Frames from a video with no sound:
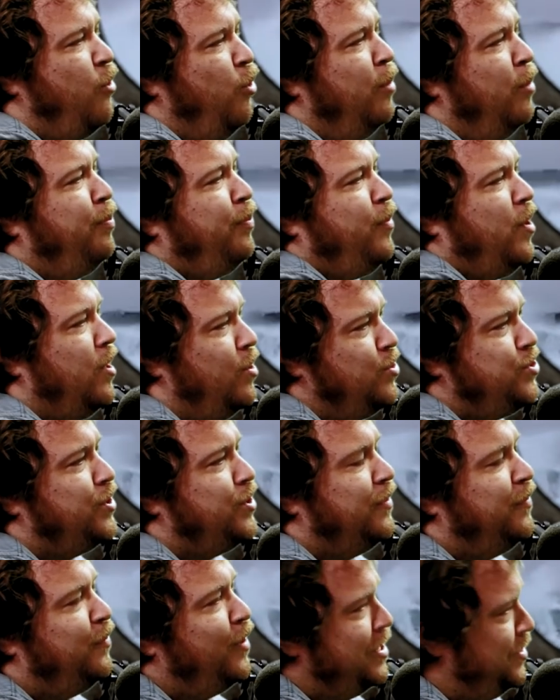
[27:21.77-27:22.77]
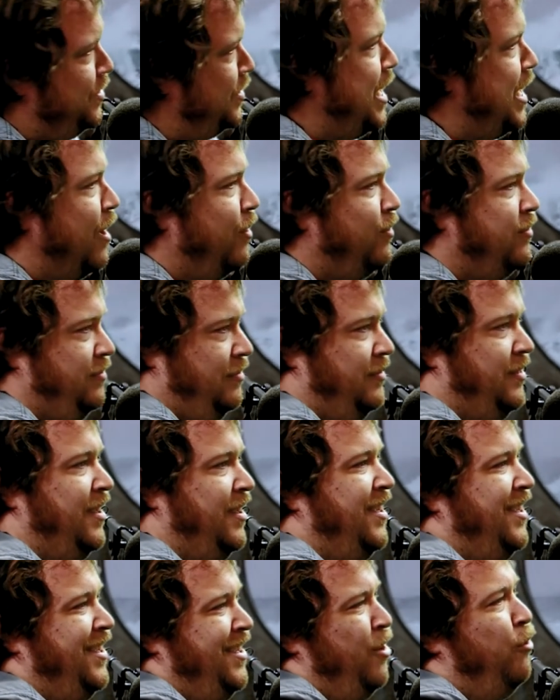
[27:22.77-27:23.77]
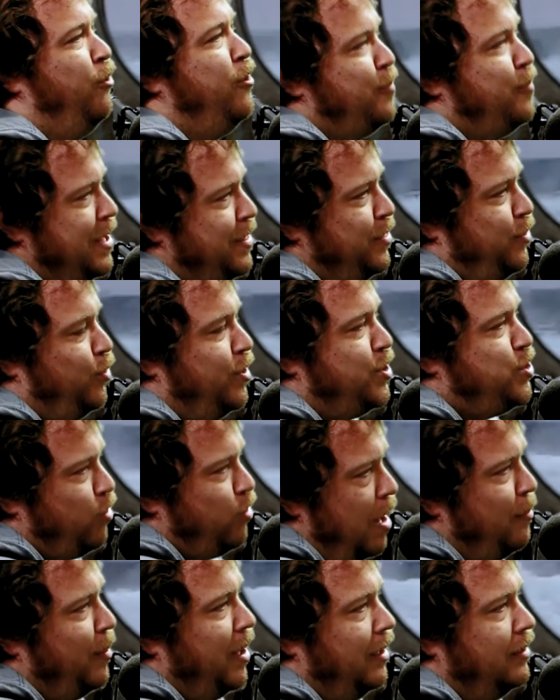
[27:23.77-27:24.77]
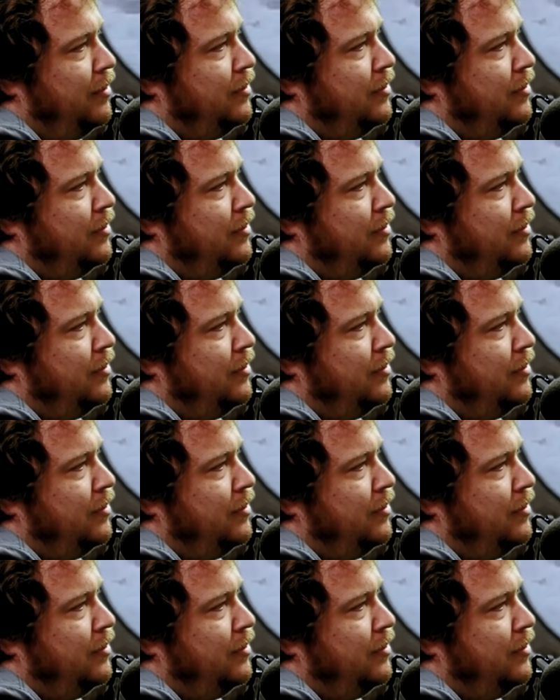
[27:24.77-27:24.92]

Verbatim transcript: We're closer friends now. We've been through a trauma.